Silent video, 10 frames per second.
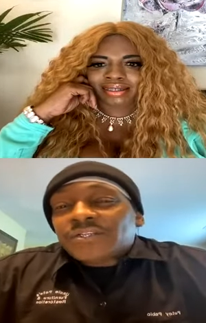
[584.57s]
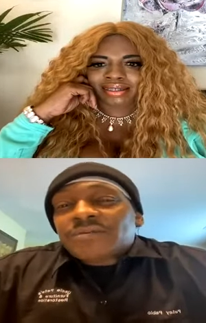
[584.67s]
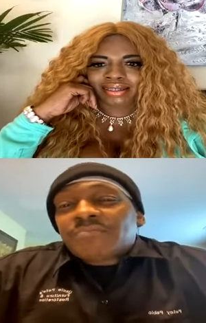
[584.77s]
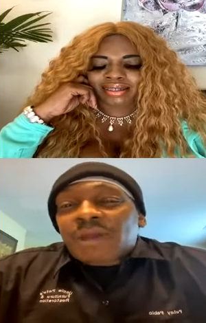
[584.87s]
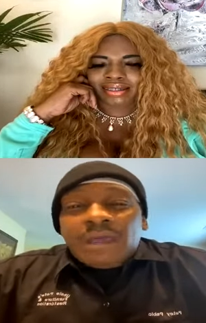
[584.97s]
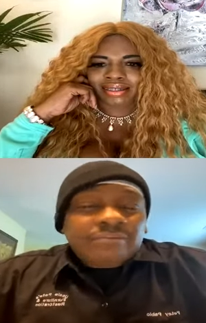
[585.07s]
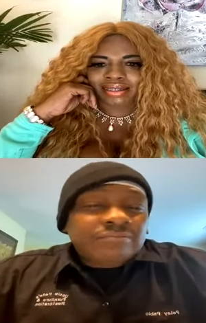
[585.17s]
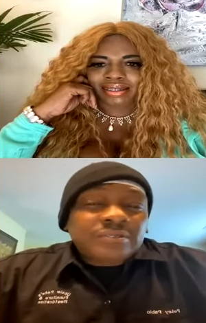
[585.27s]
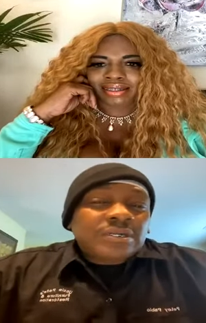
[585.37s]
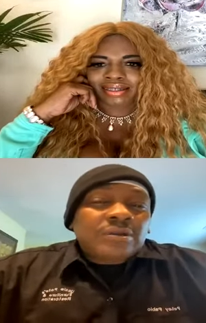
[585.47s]
Speaker 1: by you
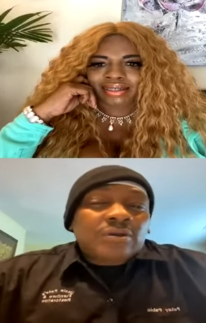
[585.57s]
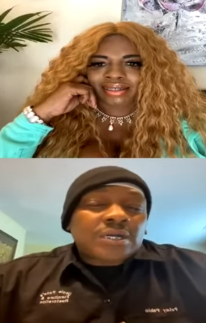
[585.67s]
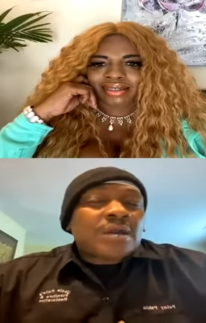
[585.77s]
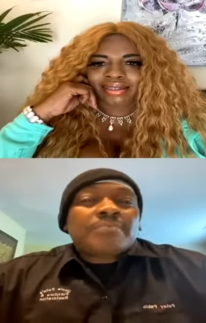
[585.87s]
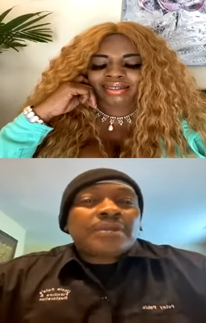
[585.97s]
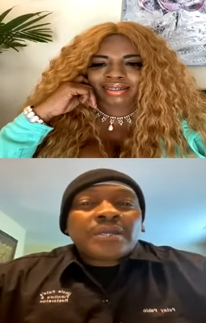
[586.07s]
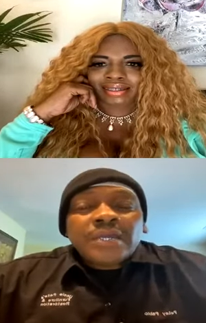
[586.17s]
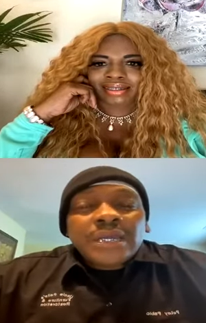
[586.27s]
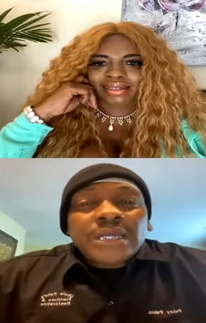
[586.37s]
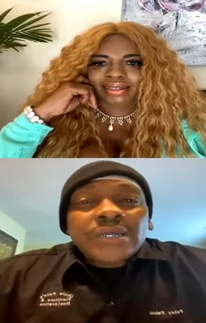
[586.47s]
know a company.
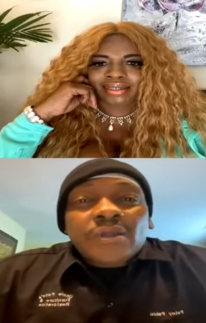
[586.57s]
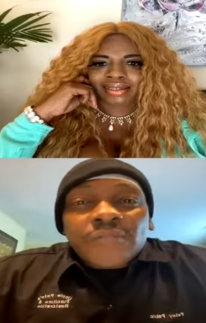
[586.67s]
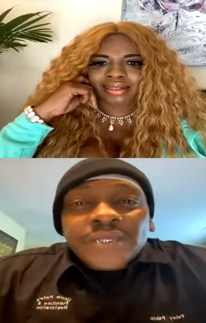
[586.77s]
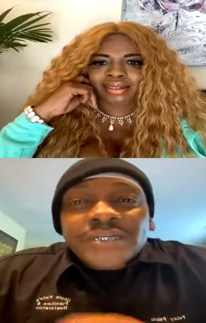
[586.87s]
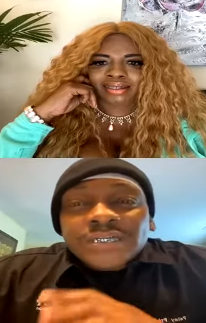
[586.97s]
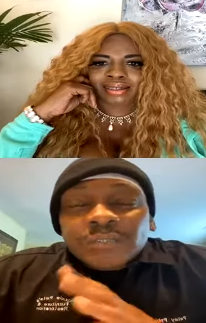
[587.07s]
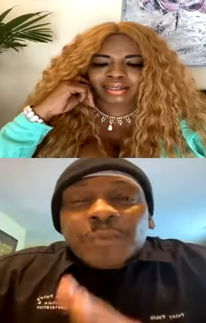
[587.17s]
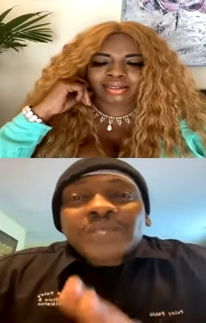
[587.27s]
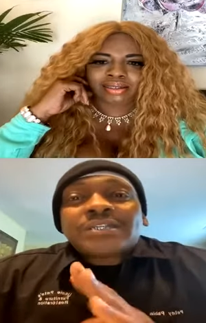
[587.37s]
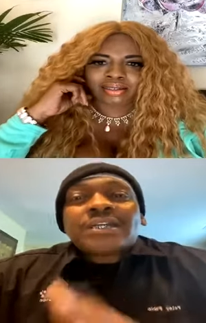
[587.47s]
You know mm-hmm. this is
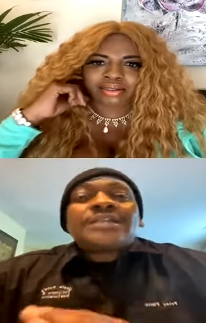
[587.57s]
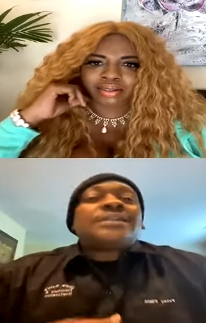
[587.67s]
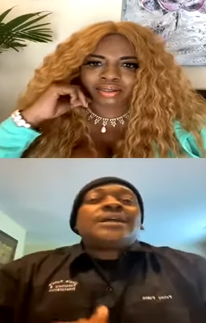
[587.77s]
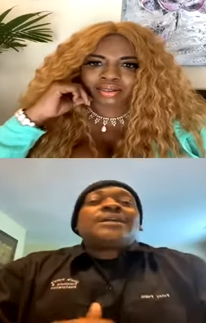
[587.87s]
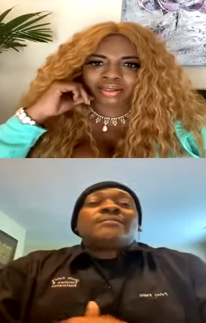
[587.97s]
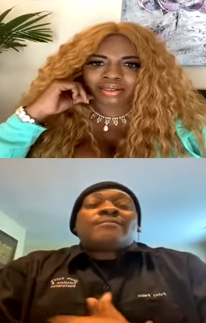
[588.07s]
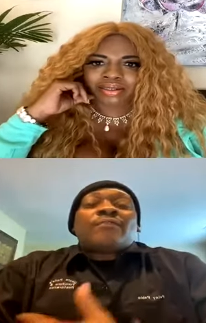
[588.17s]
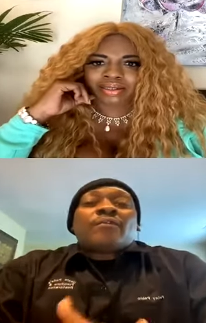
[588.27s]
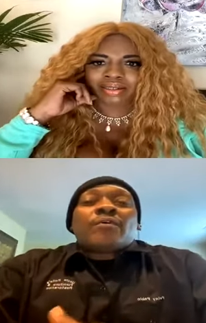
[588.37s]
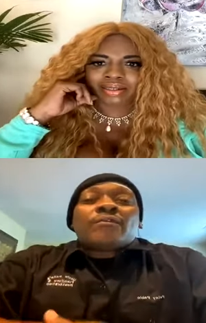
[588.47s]
done
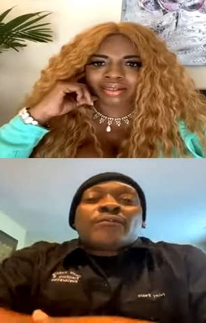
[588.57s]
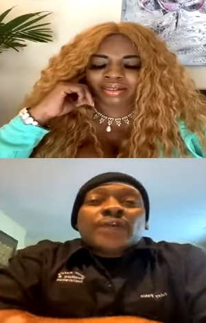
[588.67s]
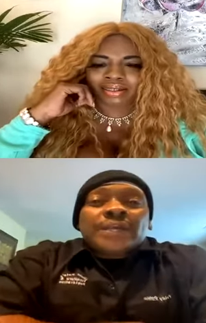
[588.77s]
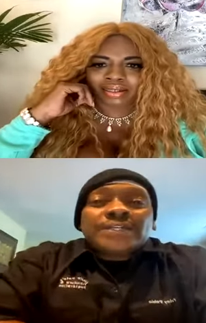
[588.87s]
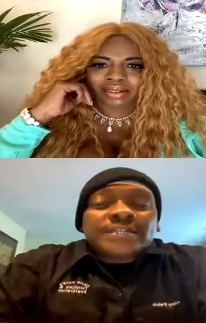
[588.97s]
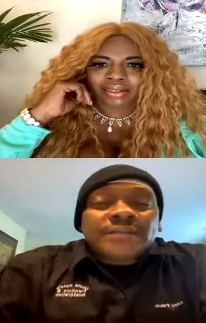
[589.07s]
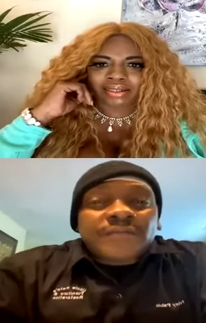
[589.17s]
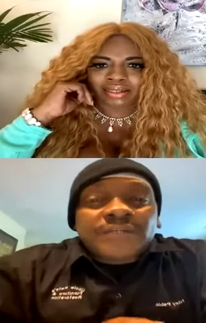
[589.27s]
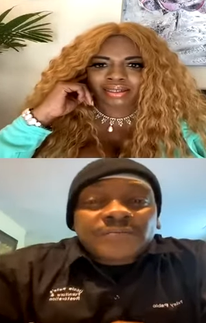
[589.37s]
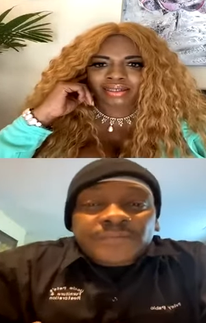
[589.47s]
for for each
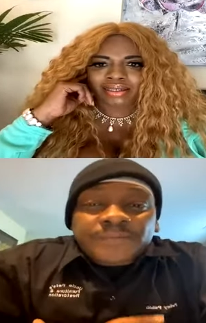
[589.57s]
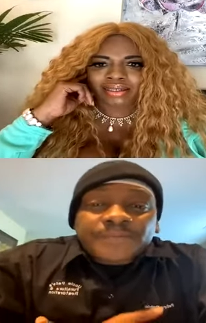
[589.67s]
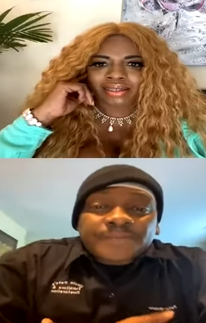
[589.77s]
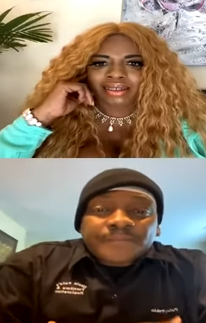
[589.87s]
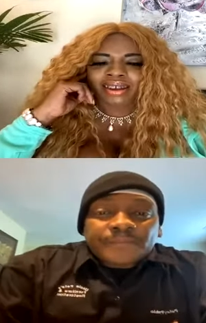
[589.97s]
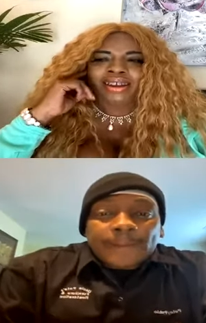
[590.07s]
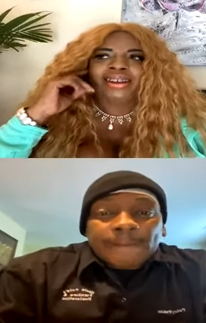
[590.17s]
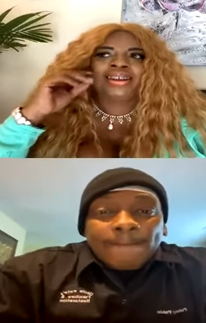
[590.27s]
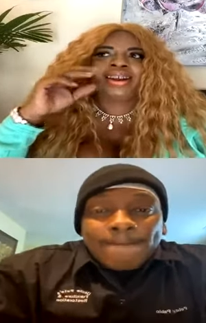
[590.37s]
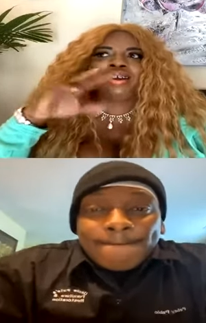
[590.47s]
individual.
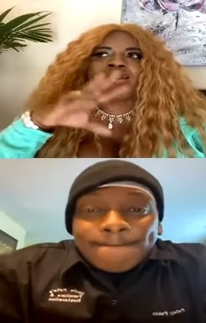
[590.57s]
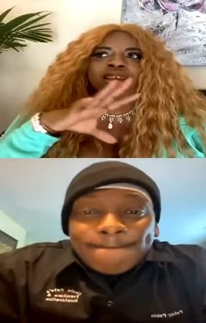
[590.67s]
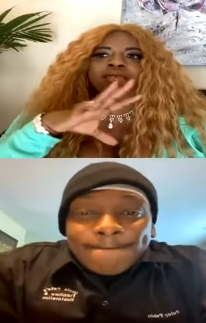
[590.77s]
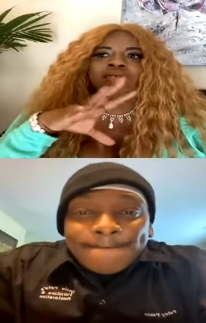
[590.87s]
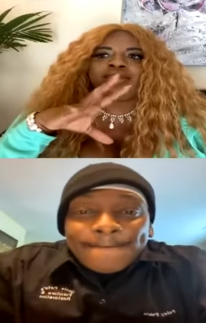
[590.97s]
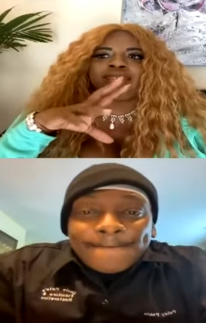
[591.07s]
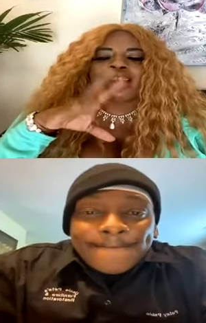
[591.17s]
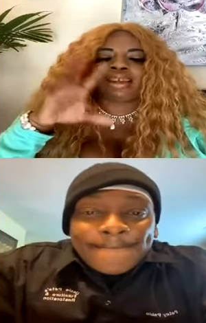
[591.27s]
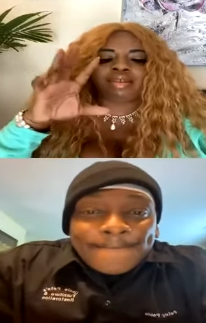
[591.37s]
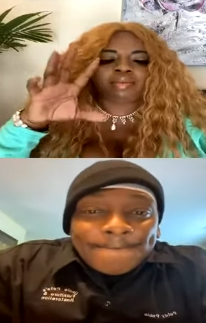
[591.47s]
Speaker 2: Now, give us an
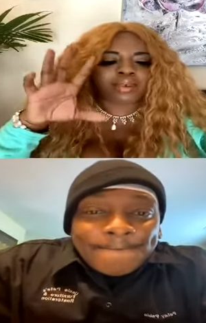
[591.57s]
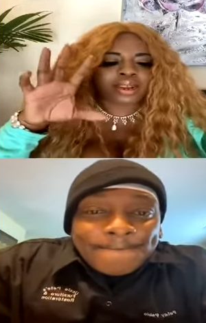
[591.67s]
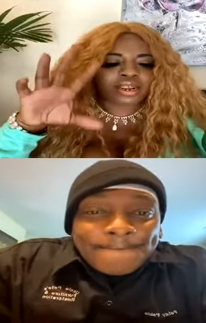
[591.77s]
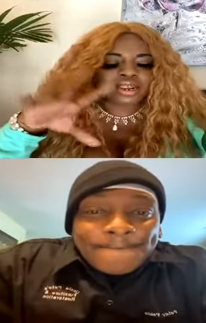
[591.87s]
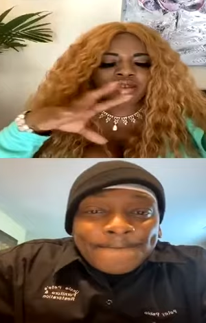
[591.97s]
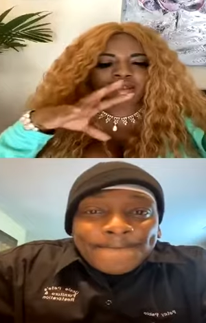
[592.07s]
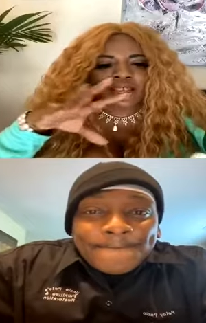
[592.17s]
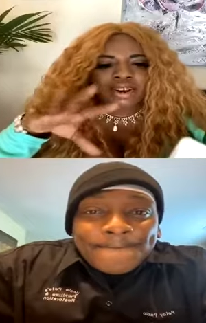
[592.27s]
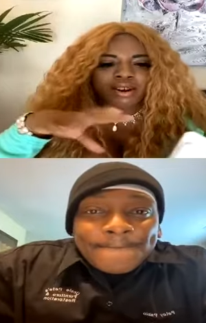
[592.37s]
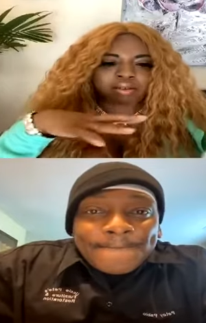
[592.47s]
estimate. Just I know
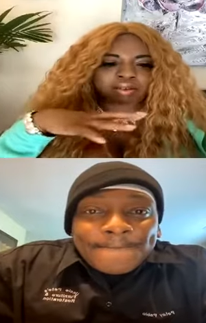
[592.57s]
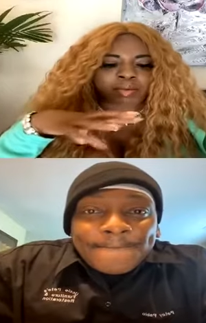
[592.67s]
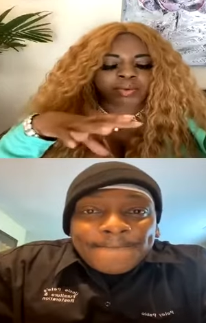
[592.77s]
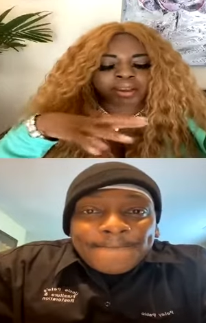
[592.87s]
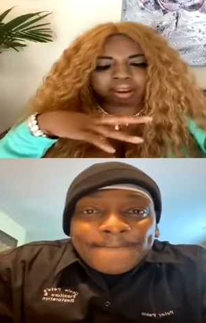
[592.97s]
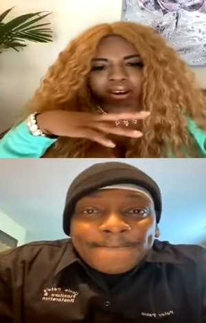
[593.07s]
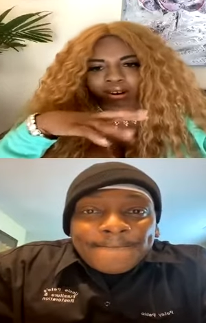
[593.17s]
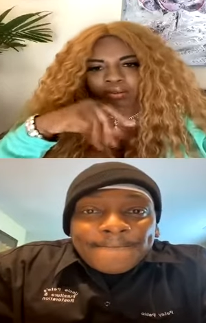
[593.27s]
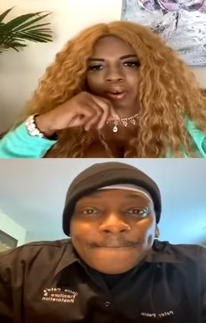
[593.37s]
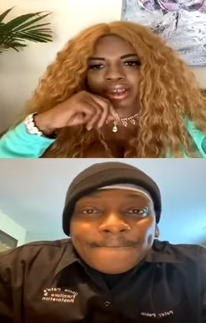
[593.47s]
it's dependent on the
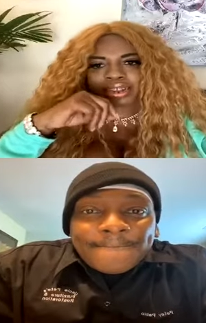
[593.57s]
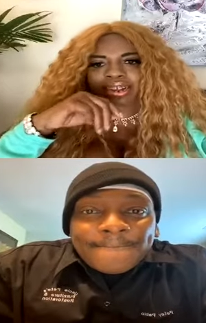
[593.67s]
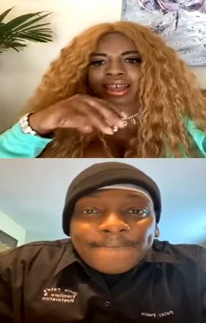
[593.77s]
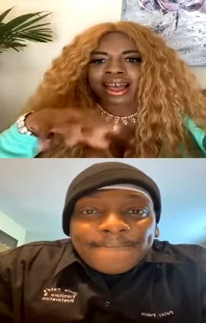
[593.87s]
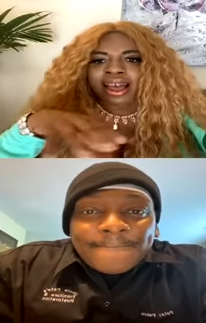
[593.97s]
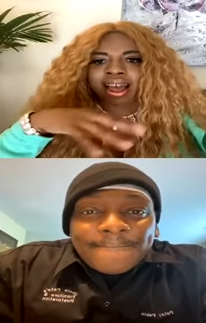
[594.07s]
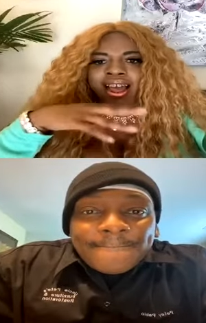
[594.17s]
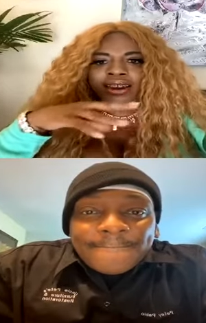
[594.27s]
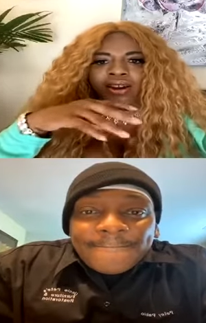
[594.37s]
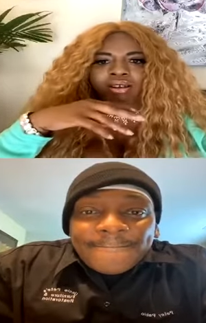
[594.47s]
project. How
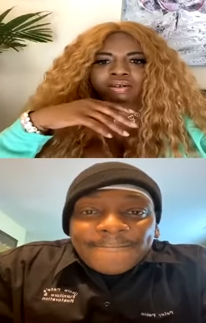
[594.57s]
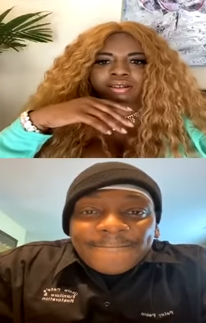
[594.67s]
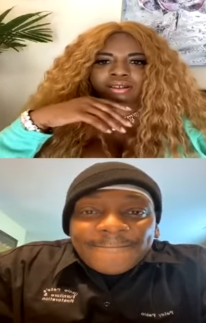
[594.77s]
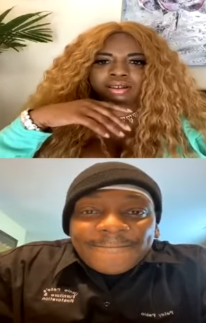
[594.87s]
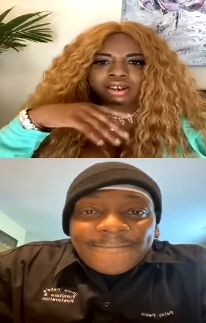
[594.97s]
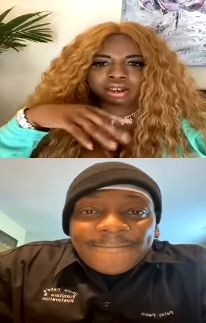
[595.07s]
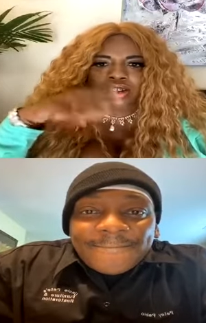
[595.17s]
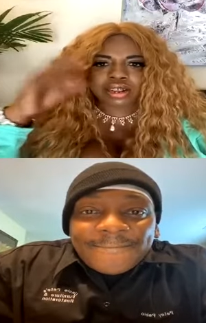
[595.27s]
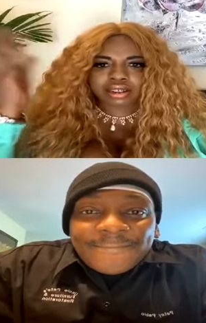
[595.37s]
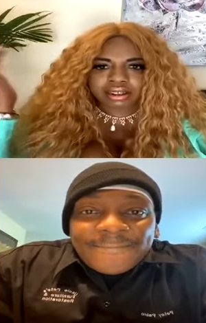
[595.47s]
long usually
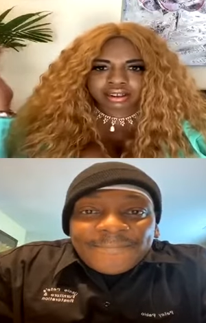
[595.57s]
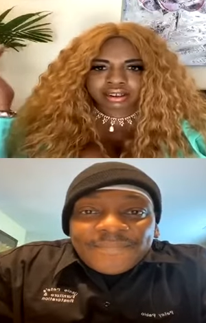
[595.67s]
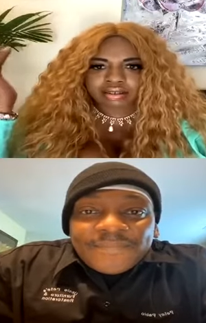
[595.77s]
does a